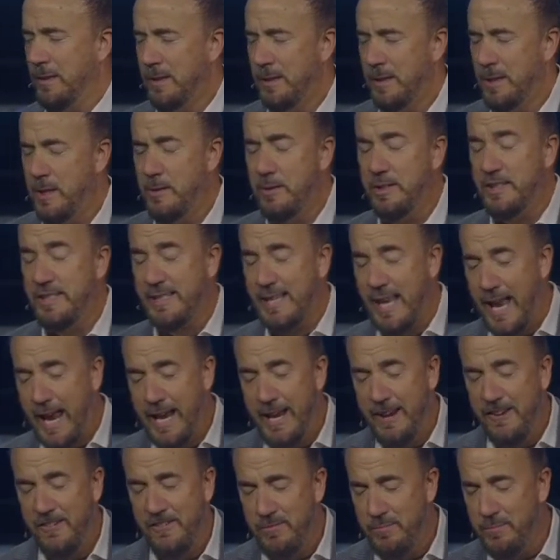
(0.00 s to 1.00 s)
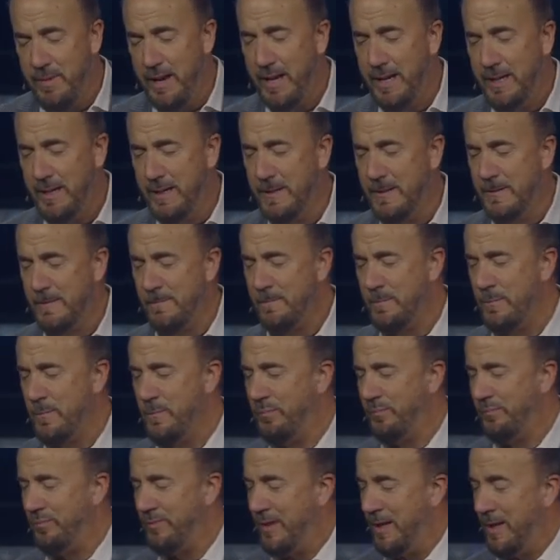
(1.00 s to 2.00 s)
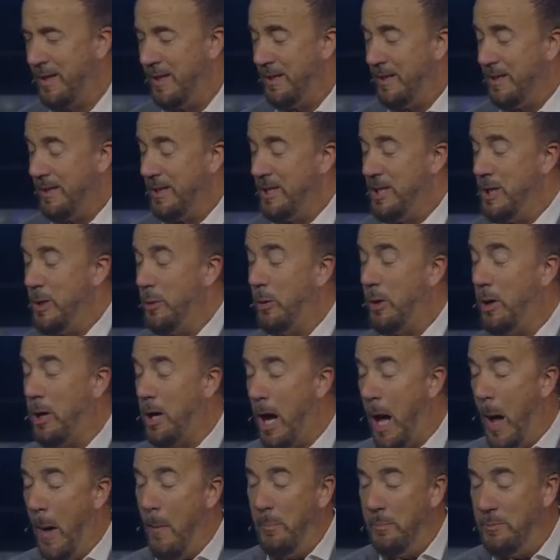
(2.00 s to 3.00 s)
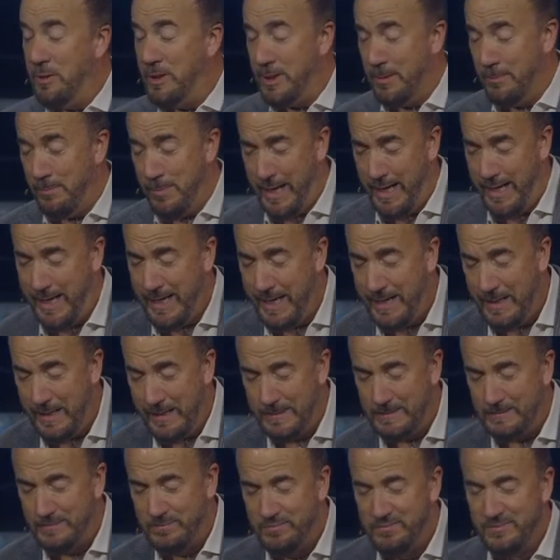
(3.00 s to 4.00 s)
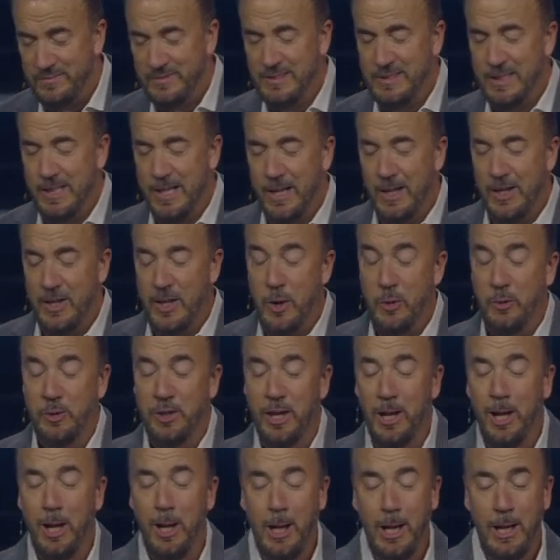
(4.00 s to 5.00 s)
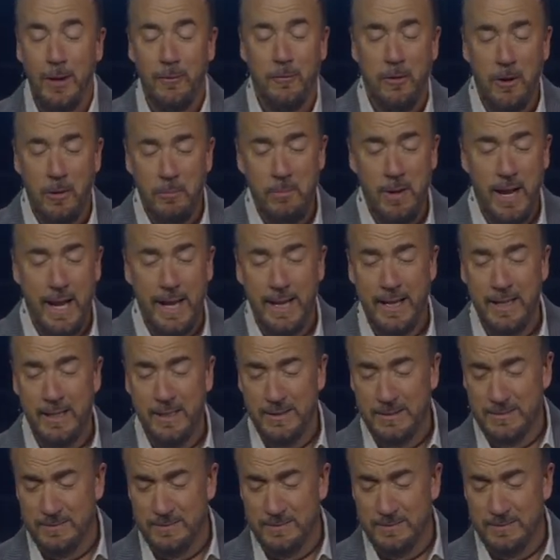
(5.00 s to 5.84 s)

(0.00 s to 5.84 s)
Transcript: you save me. You come to me. You deliver me.